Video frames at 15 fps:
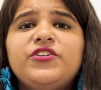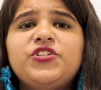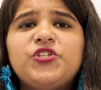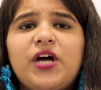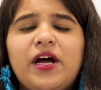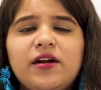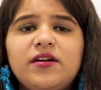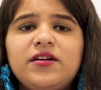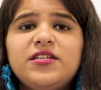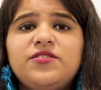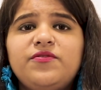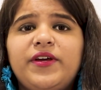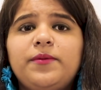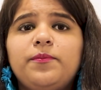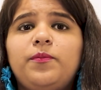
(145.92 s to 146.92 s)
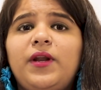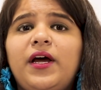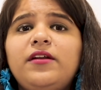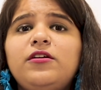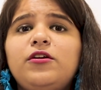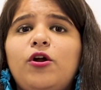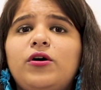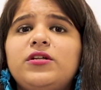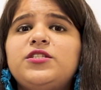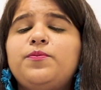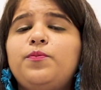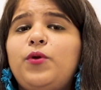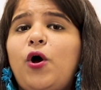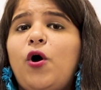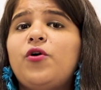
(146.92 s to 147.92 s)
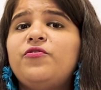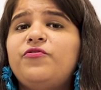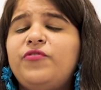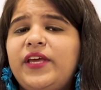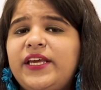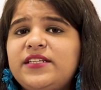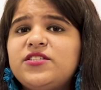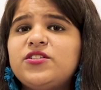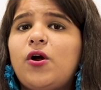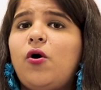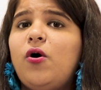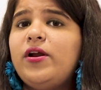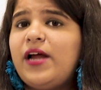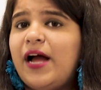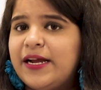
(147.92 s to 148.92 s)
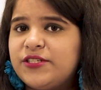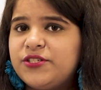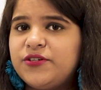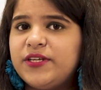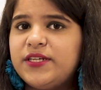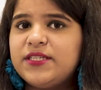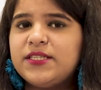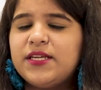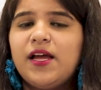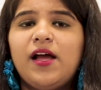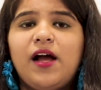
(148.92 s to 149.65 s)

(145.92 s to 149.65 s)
which occurs when blood clots block veins or arteries,